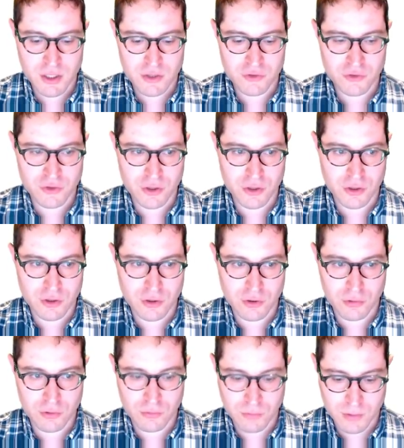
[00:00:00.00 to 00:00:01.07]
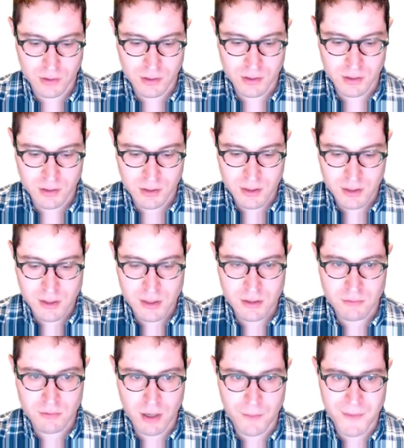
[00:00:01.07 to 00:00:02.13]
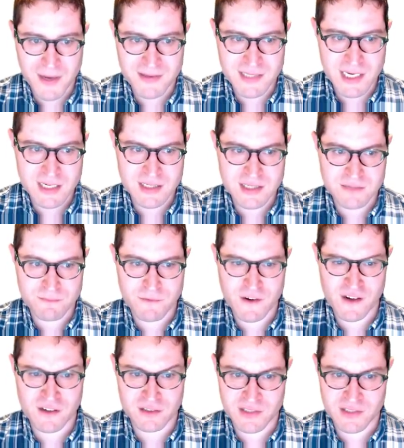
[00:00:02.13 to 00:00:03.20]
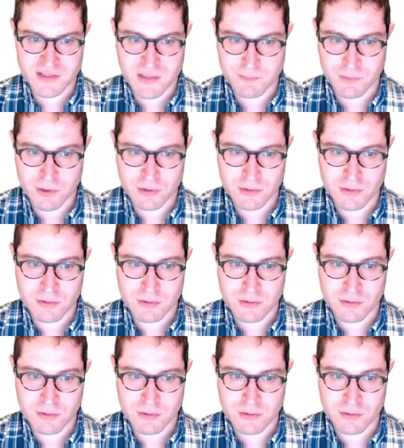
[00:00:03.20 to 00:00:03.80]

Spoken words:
So our base case is fairly simple.